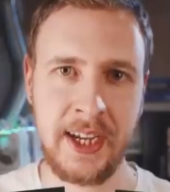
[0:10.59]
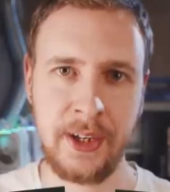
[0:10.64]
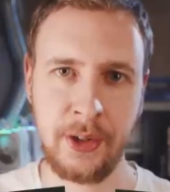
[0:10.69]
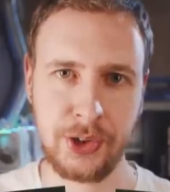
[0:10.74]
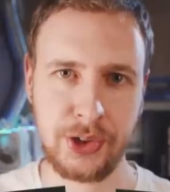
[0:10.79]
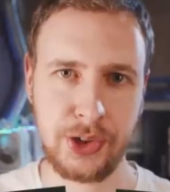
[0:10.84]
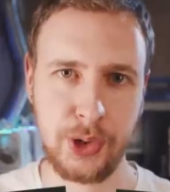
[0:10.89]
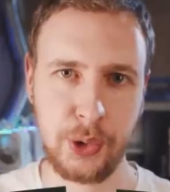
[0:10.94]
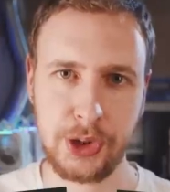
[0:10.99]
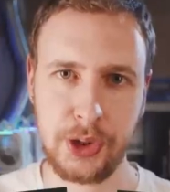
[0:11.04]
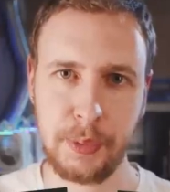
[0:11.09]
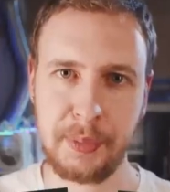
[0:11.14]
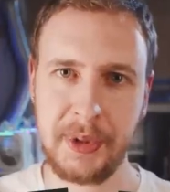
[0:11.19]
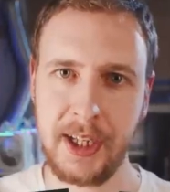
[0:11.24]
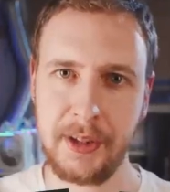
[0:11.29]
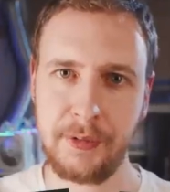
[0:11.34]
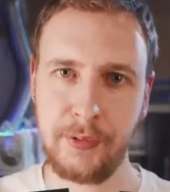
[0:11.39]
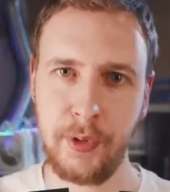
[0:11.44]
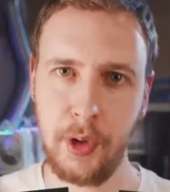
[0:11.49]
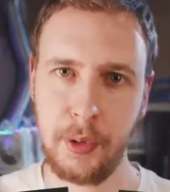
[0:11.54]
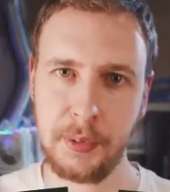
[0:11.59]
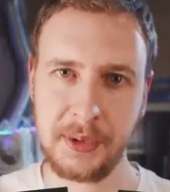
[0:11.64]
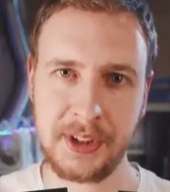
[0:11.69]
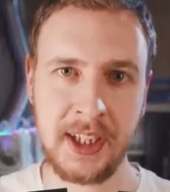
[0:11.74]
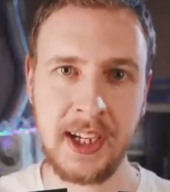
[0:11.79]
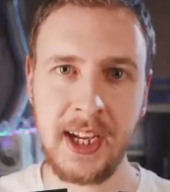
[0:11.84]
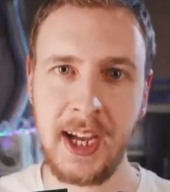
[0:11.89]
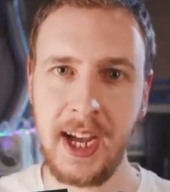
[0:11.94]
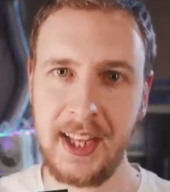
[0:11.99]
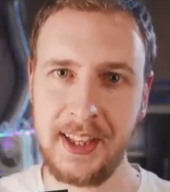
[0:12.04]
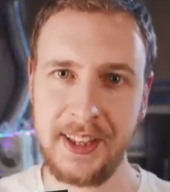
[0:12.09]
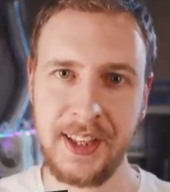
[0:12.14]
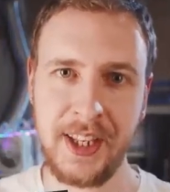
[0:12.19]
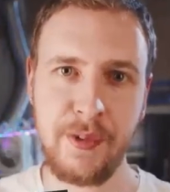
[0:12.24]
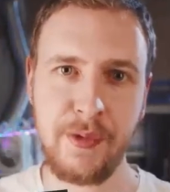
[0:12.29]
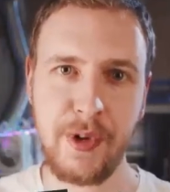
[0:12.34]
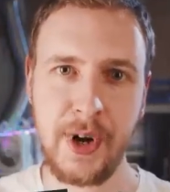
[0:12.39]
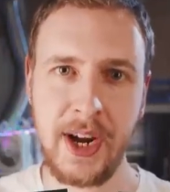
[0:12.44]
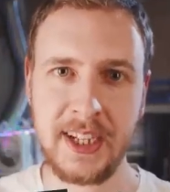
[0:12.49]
and on social platforms. I'll never